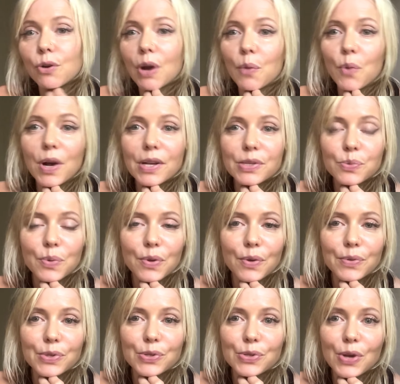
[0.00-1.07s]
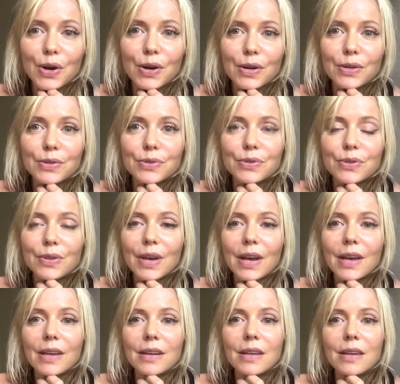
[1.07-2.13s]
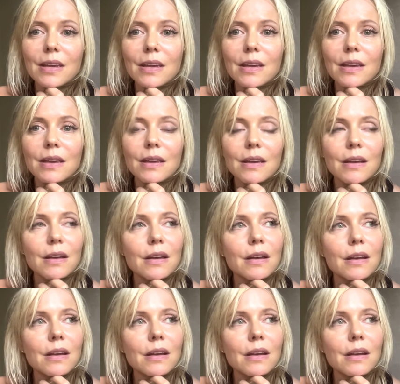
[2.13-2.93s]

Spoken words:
I was with all these songs that I